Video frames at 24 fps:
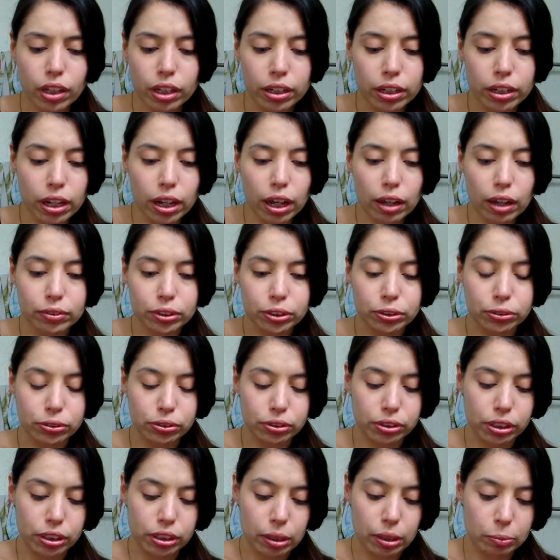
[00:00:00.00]
and I haven't
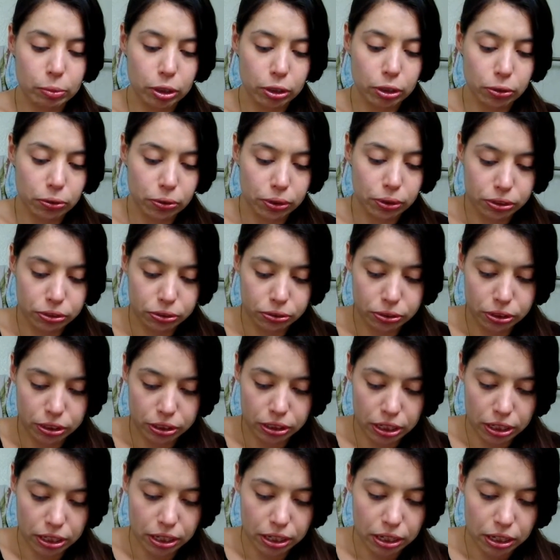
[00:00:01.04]
used it and I'm not going to
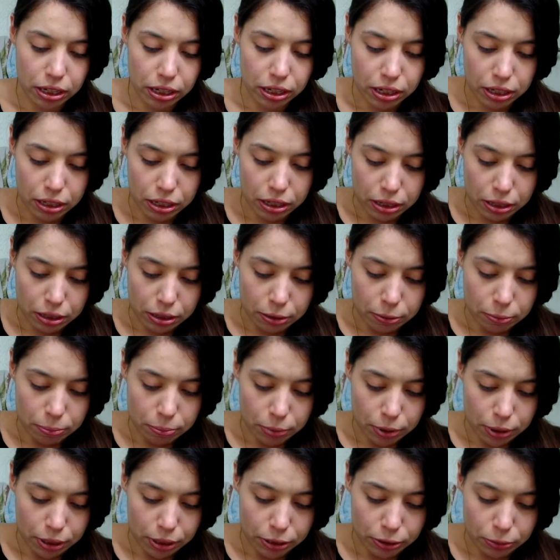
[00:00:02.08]
tonight,
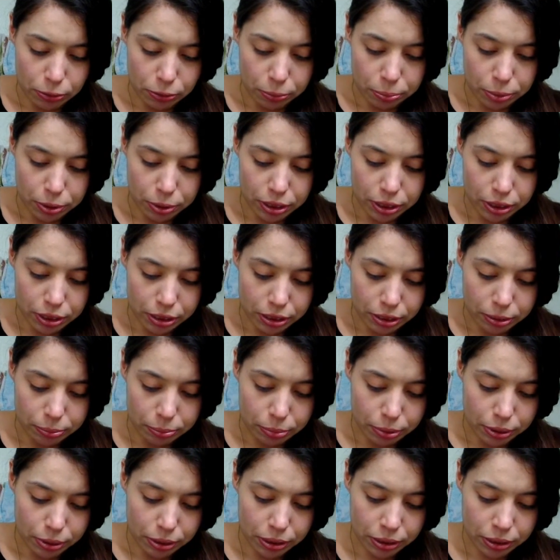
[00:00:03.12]
but you open it up,